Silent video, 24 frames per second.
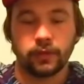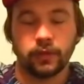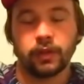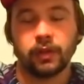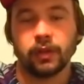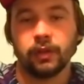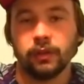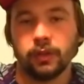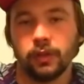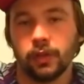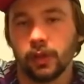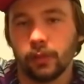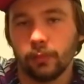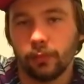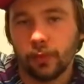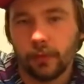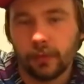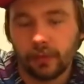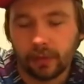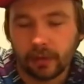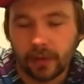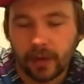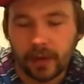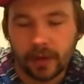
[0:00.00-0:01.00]
you can move
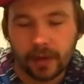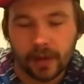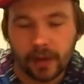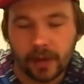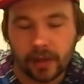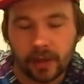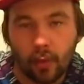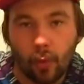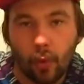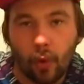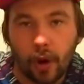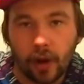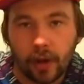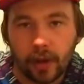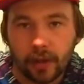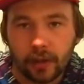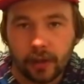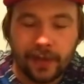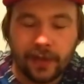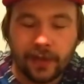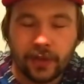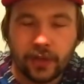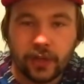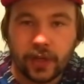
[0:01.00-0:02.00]
it around how you want it,
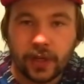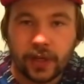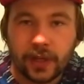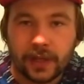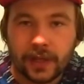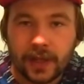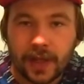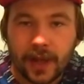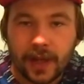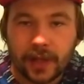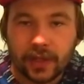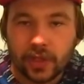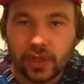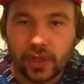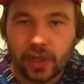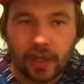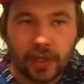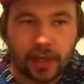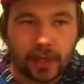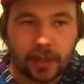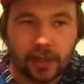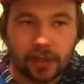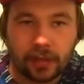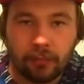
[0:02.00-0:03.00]
and then you can attach
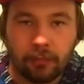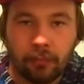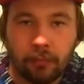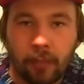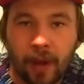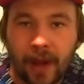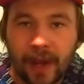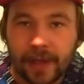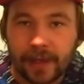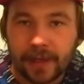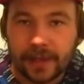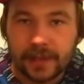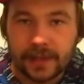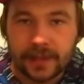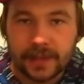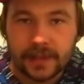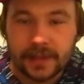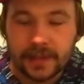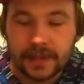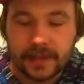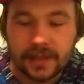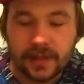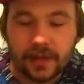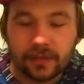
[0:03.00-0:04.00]
like mics
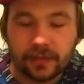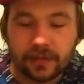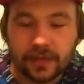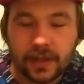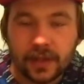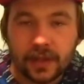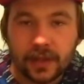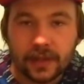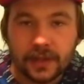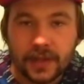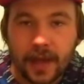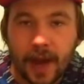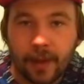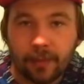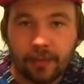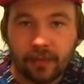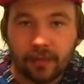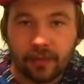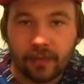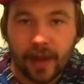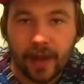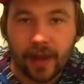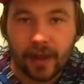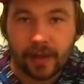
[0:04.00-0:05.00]
and stuff to the top of
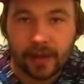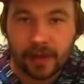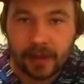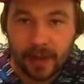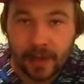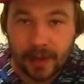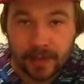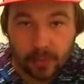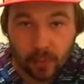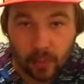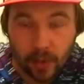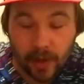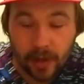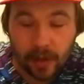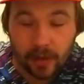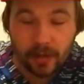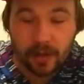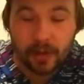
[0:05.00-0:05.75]
that as well.